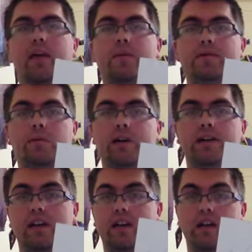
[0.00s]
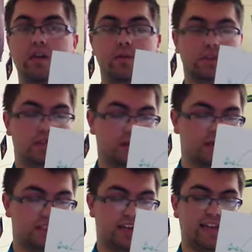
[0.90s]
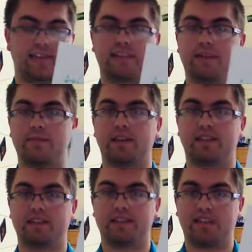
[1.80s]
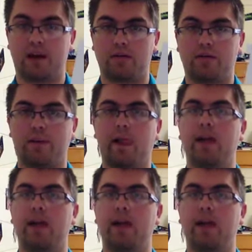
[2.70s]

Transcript: at which point you'll start saying the same thing south.